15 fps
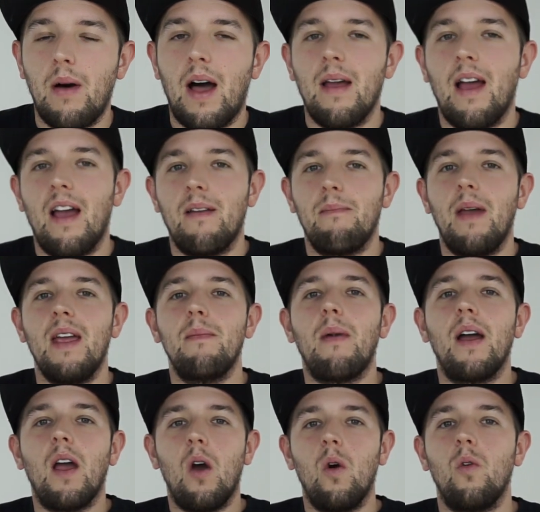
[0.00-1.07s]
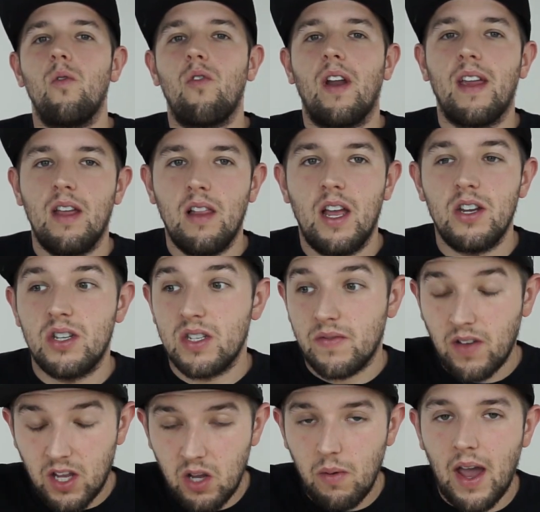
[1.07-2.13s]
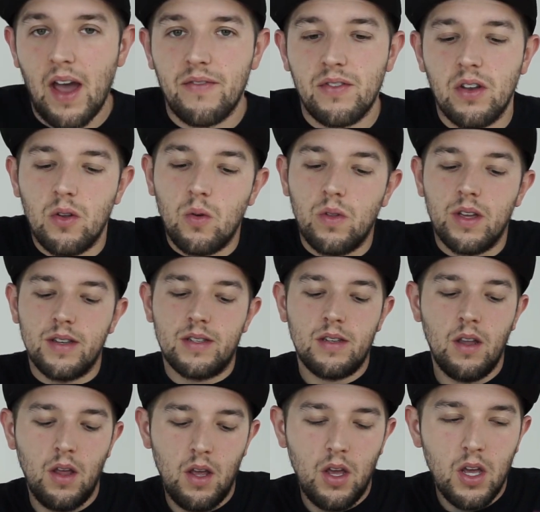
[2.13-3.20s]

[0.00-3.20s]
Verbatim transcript: I, I made my own regulations of like, you have to do this.